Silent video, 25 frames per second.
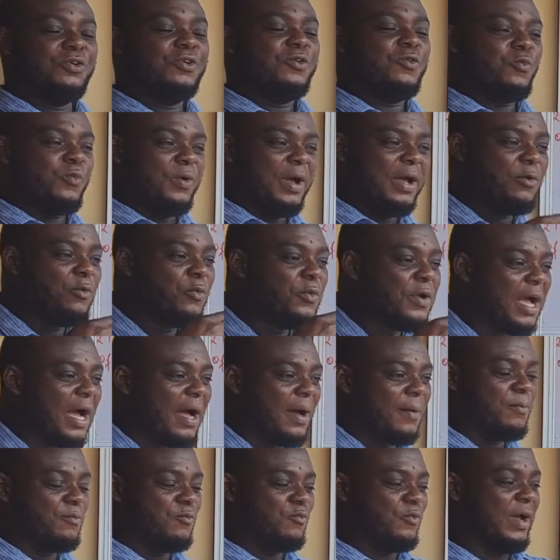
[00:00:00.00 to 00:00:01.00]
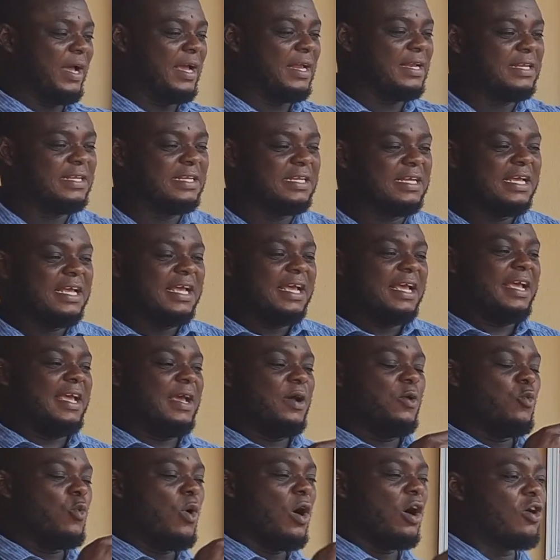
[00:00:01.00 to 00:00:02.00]
When
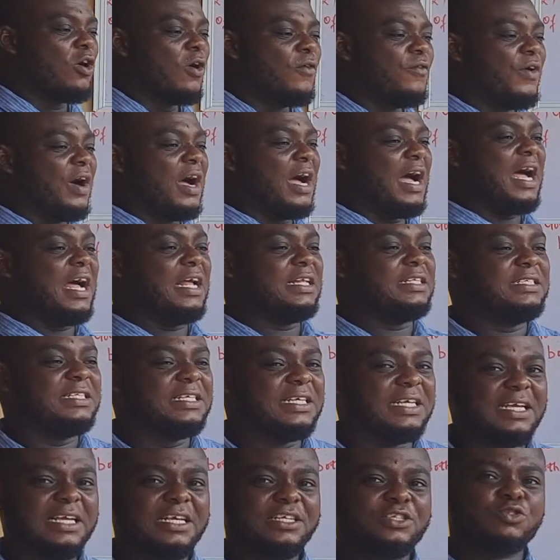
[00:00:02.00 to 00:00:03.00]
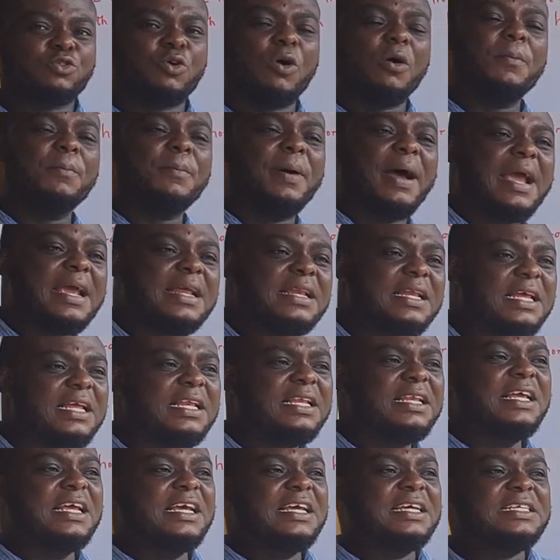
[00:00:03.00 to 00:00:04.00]
a work of art is
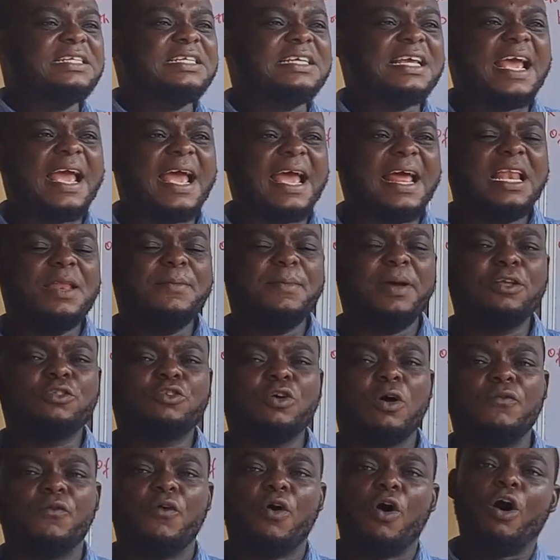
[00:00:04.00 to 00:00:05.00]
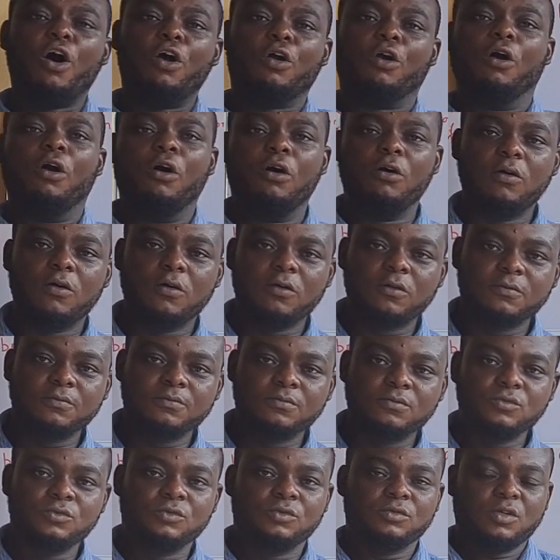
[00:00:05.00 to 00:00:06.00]
combining the element of horror.
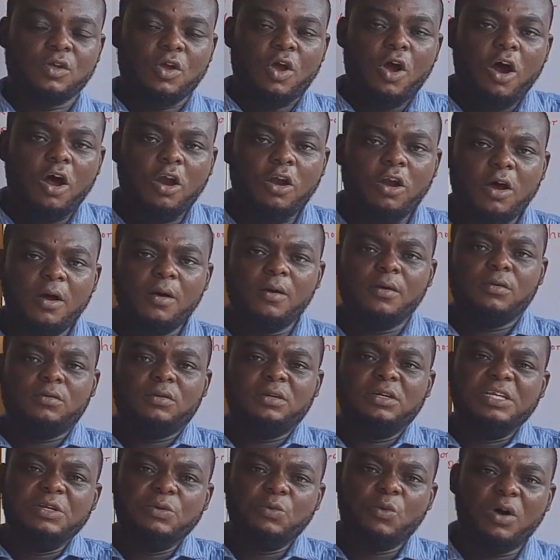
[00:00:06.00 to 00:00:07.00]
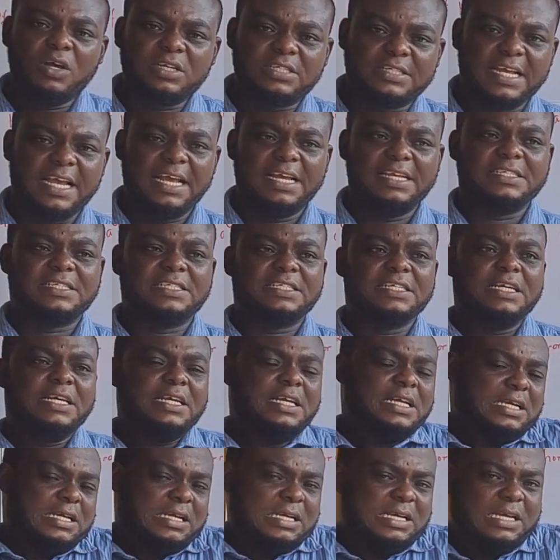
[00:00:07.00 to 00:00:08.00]
Horror in what sense?
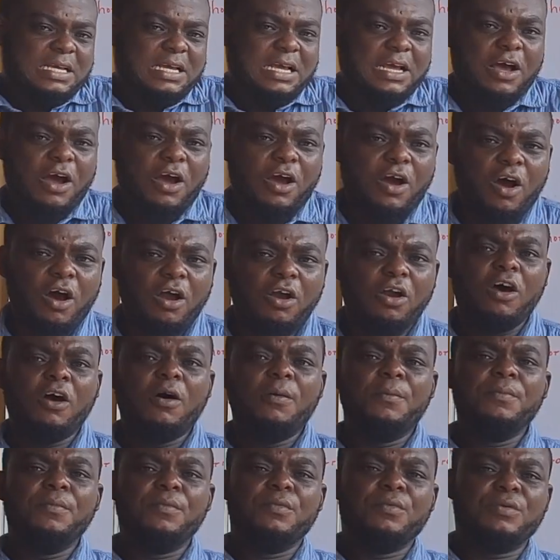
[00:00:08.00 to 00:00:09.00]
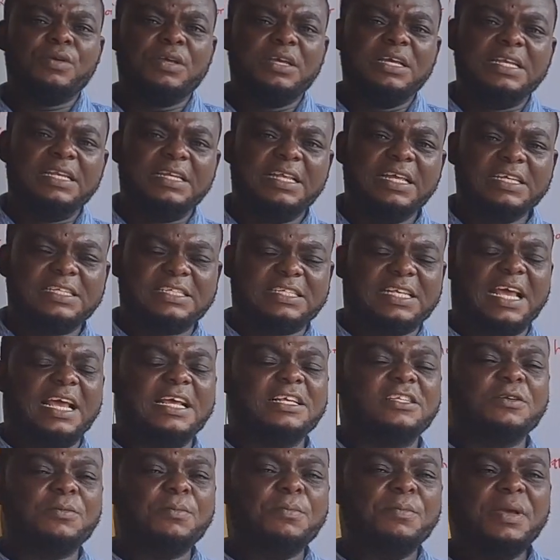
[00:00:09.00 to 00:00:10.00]
Horror in this
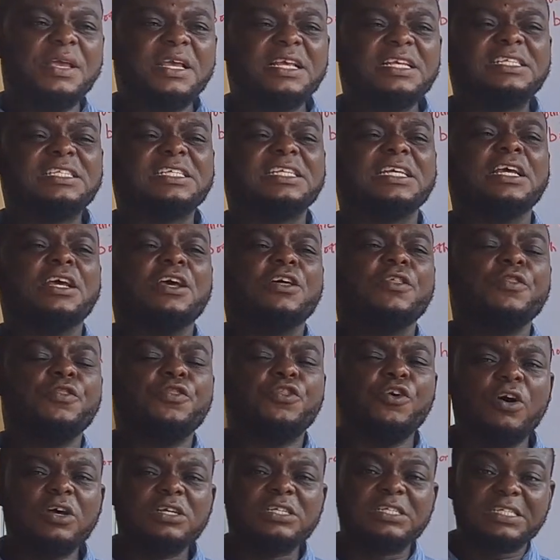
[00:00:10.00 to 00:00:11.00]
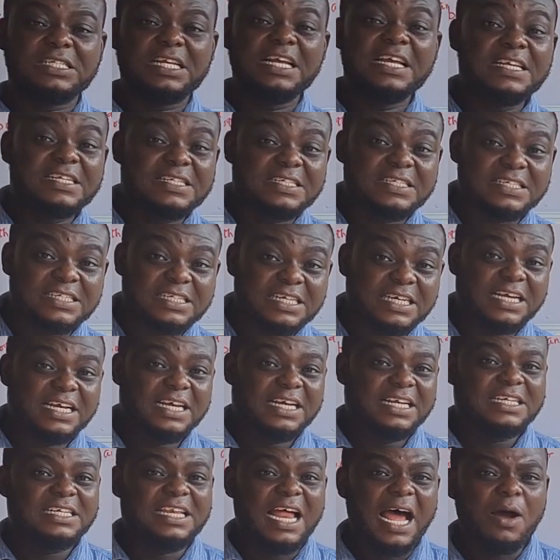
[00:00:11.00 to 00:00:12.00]
sense means those things
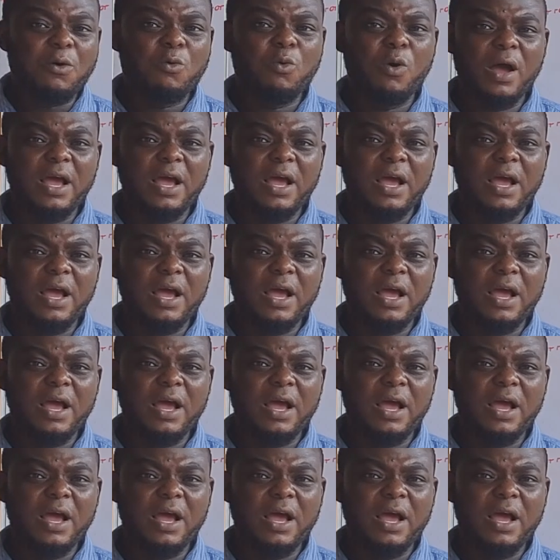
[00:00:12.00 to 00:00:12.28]
that